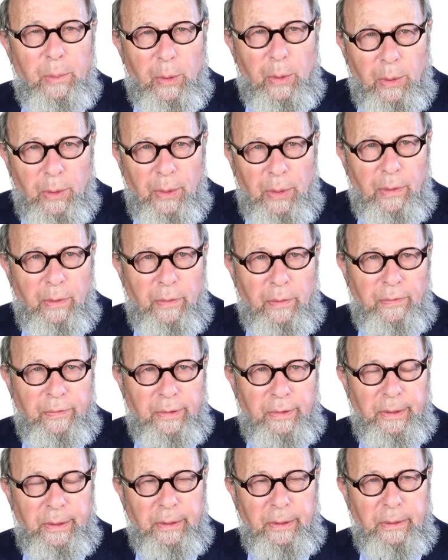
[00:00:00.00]

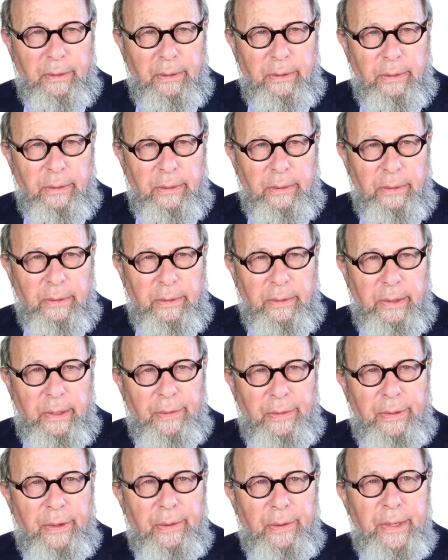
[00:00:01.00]
Moreover,
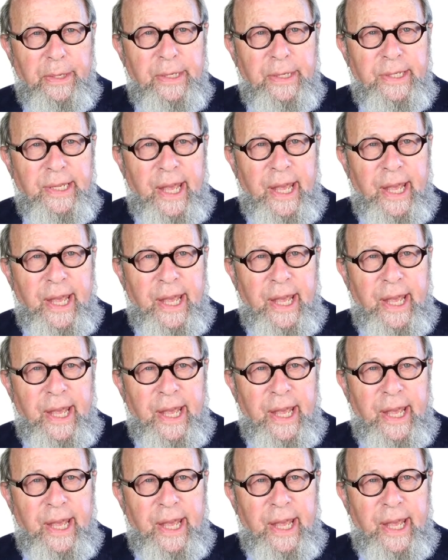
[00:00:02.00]
there is